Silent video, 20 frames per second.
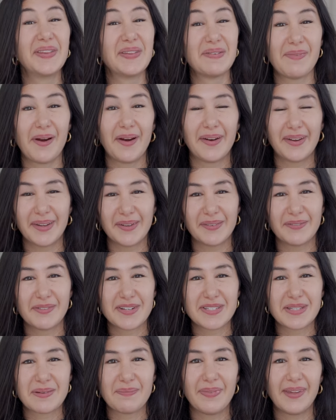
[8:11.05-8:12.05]
in the market
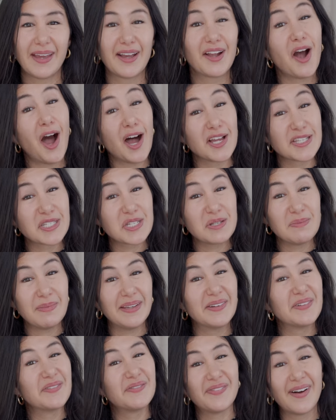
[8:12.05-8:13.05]
for something
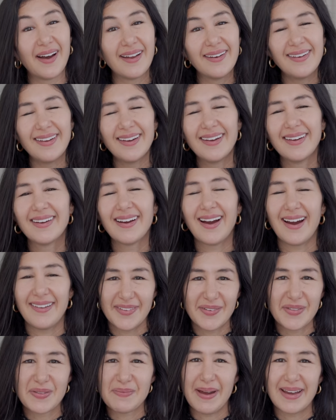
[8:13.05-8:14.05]
costumey and fun.
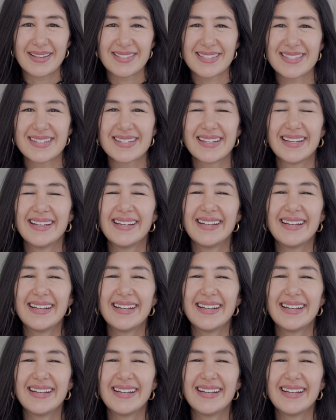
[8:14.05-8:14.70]
They're the best.